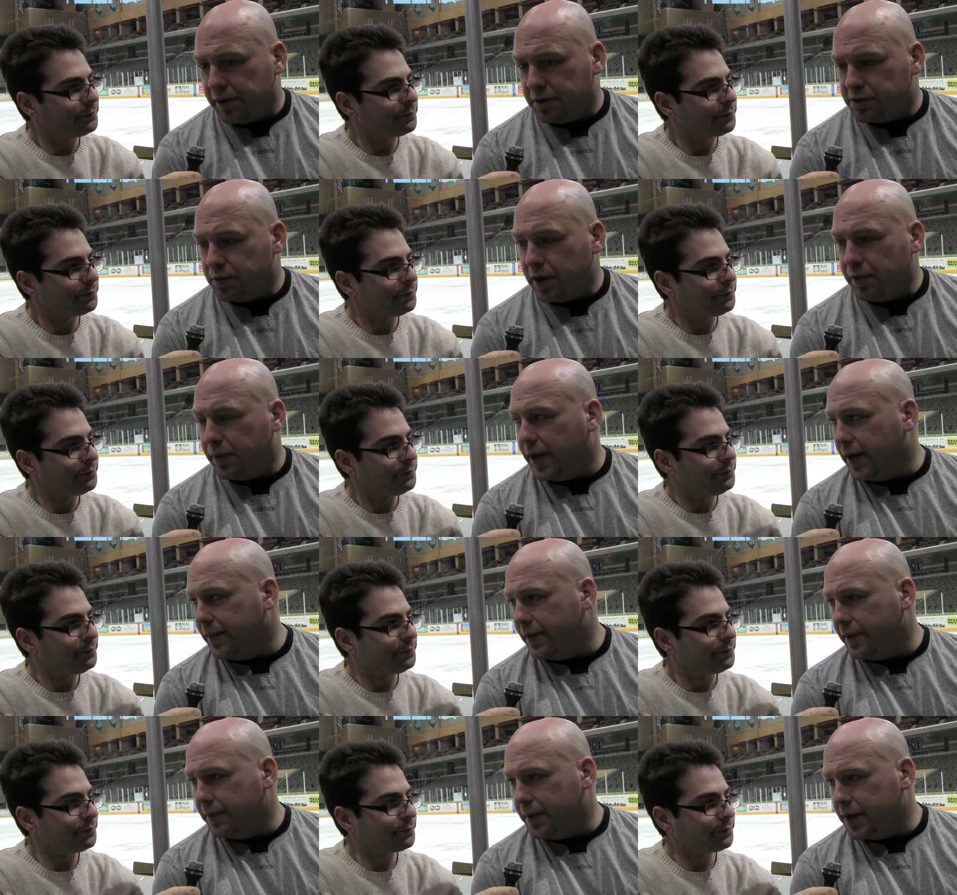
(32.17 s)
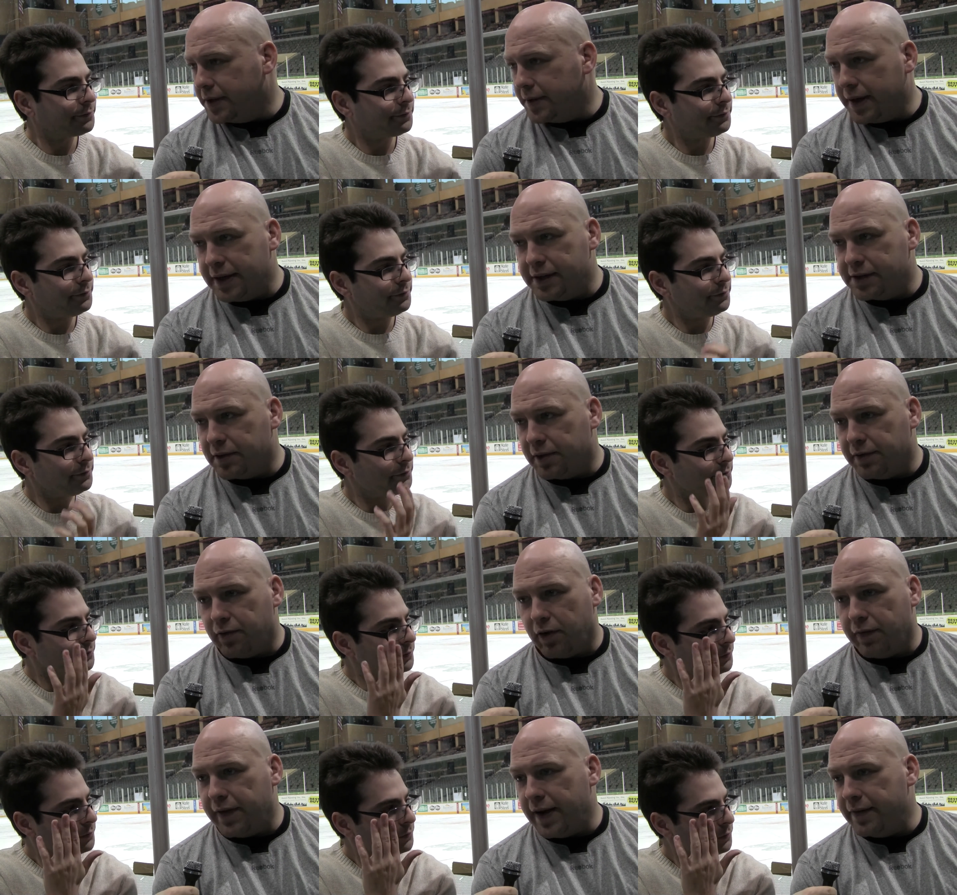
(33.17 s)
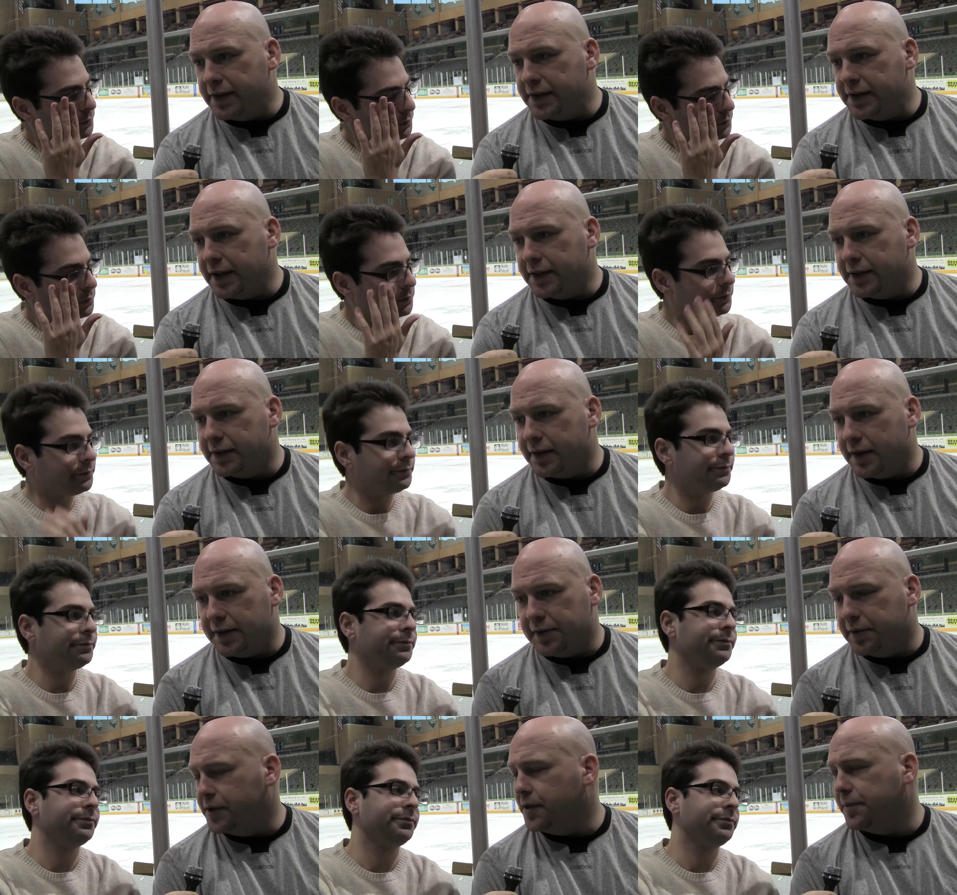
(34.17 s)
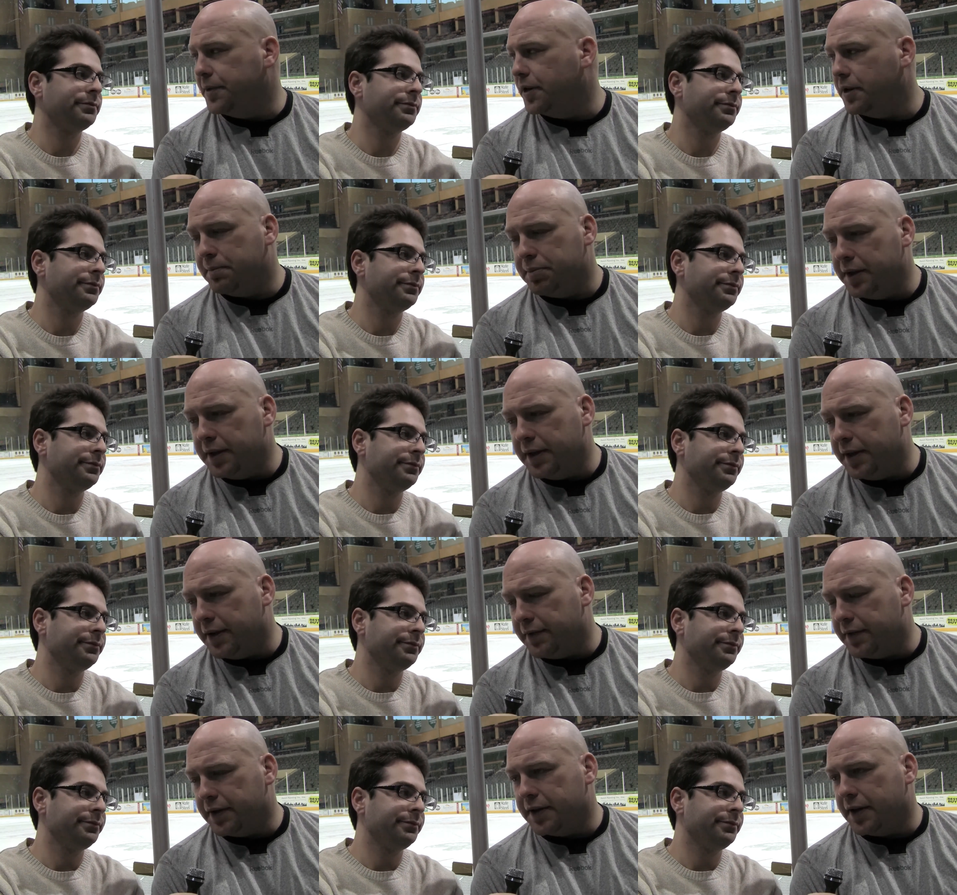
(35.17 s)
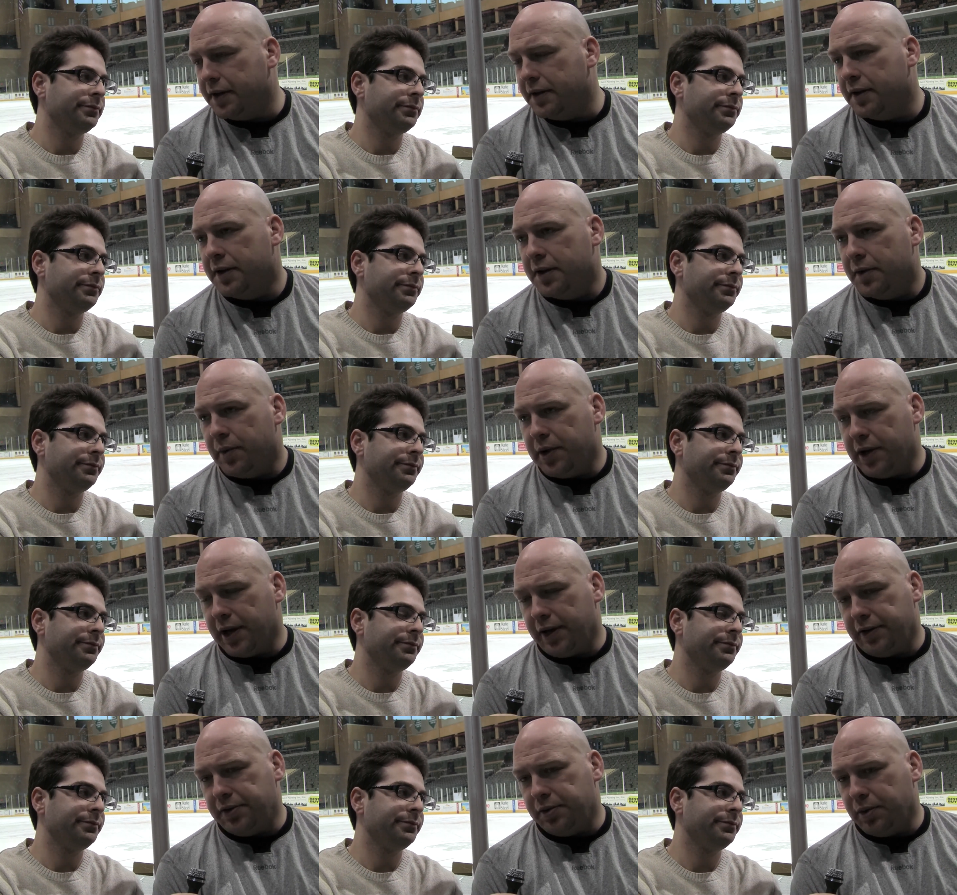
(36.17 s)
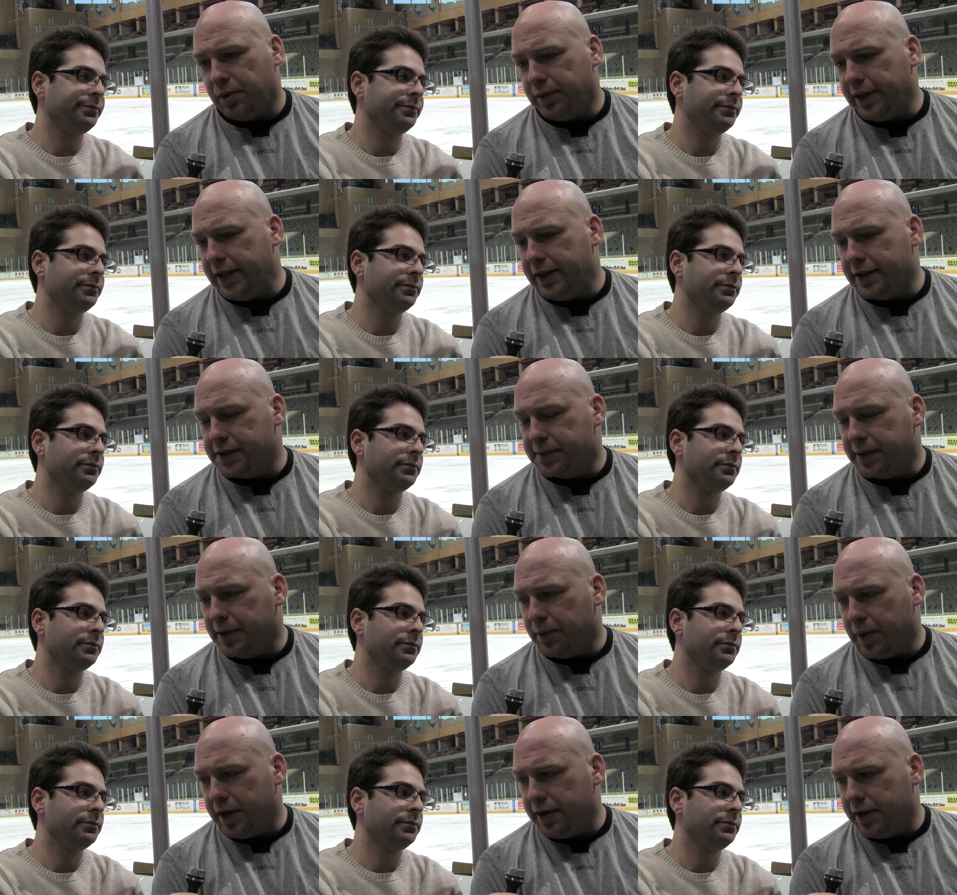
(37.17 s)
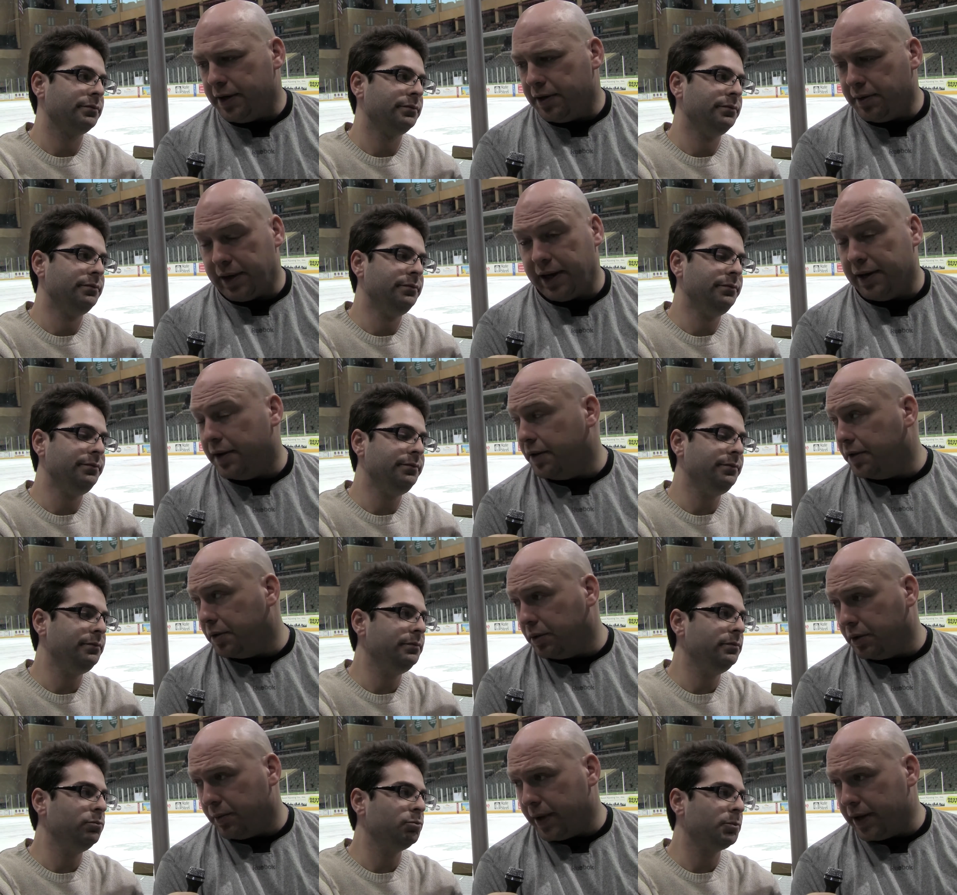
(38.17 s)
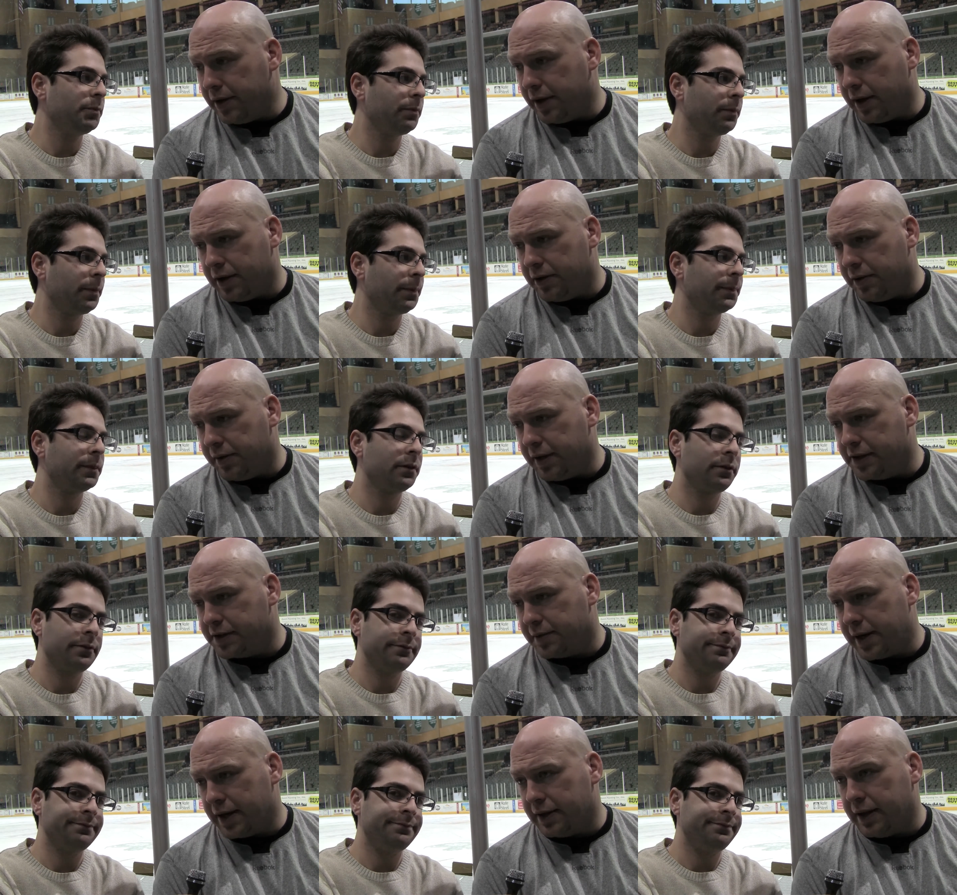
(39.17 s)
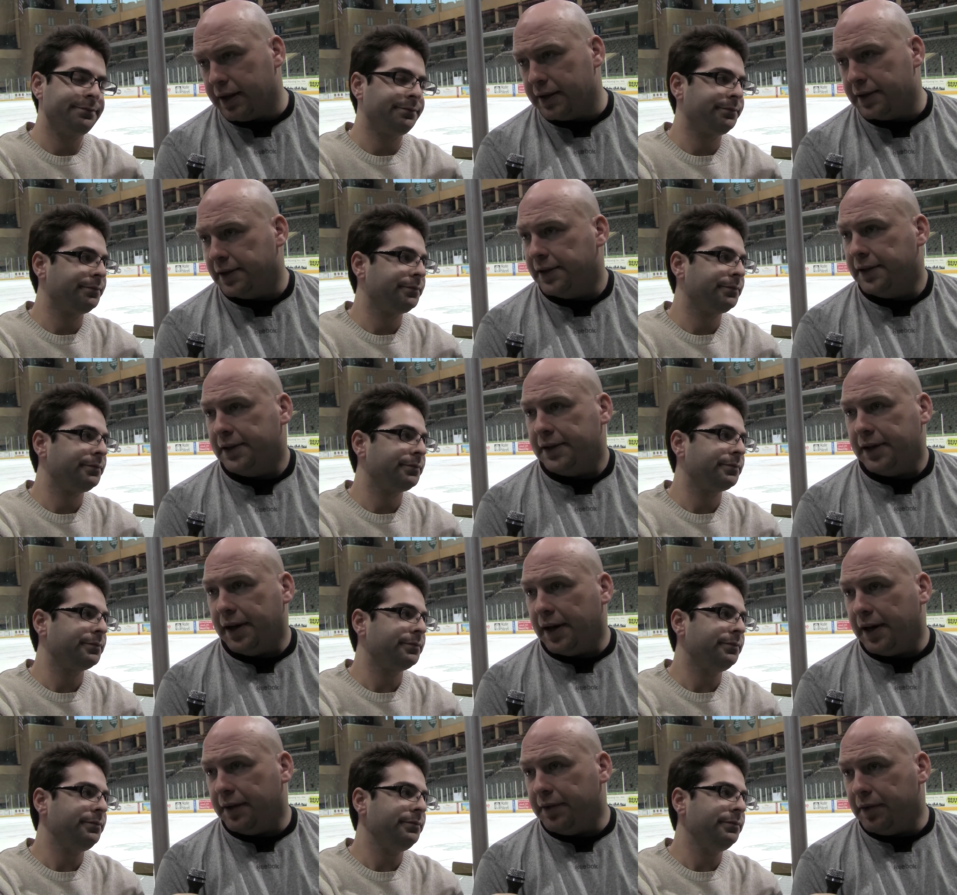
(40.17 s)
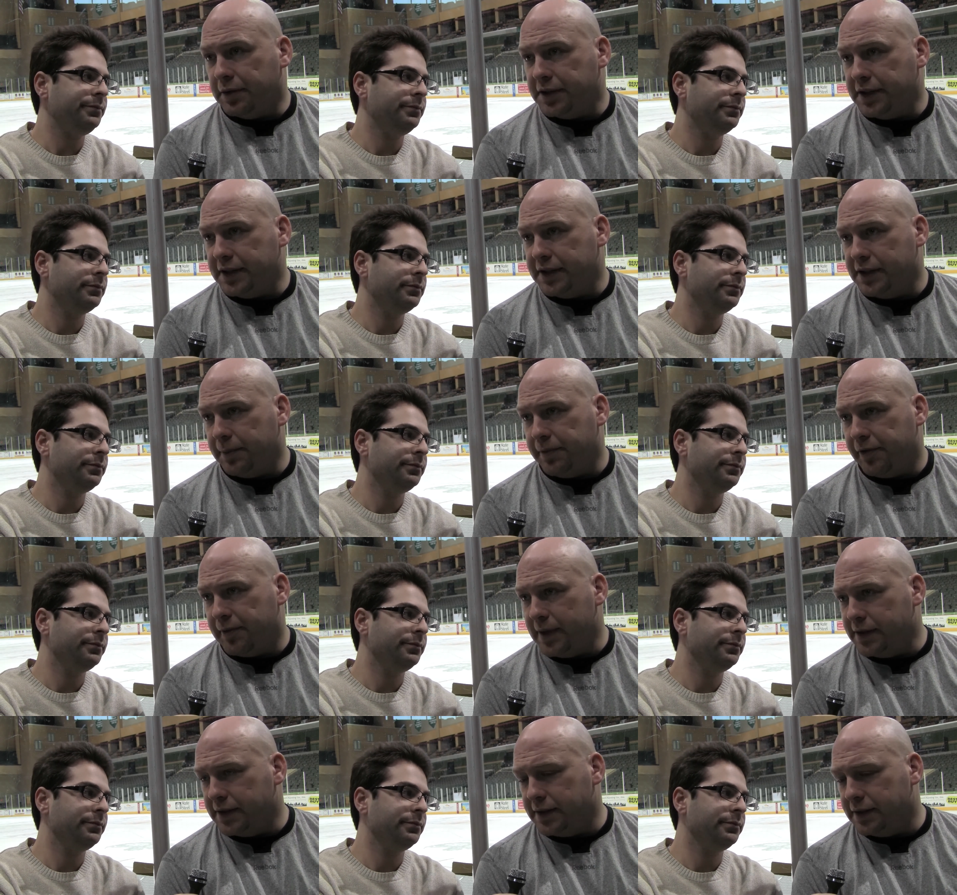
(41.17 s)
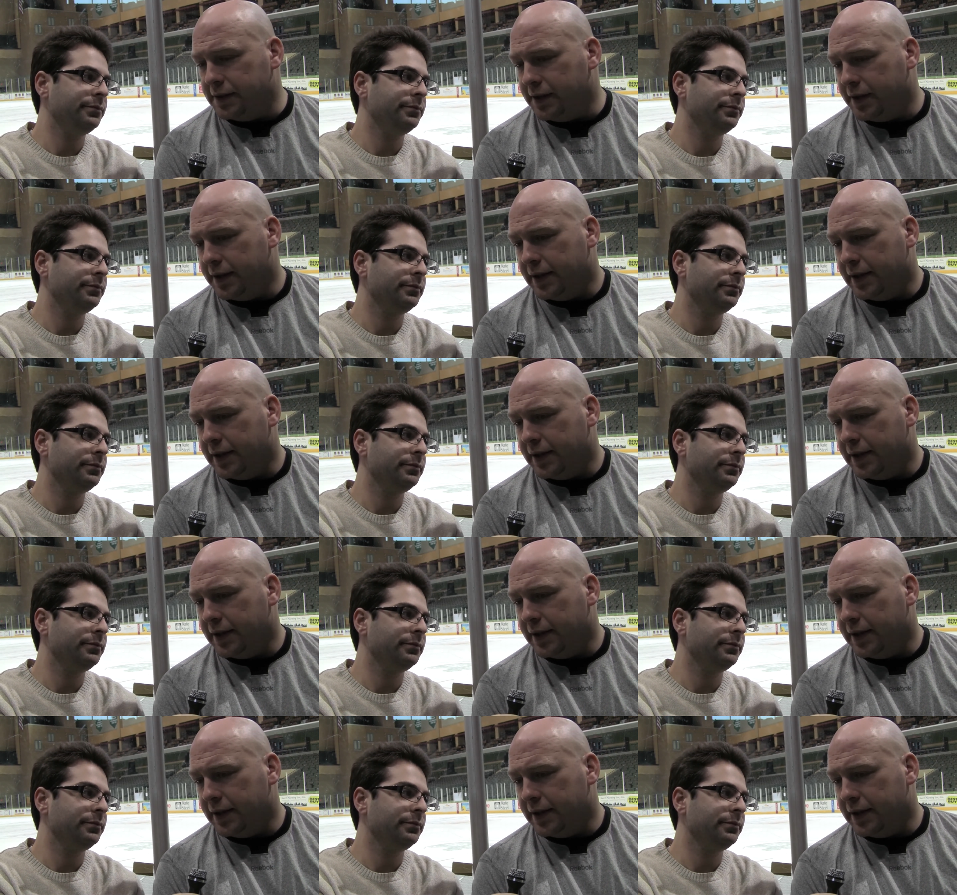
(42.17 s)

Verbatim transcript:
Speaker 1: goals one way, and then we tried to score four, five, and six, doing something completely different. And when you got a two-goal lead and it's three to one, you don't need another goal to win. You got to do things correctly, and those things slipped from us and.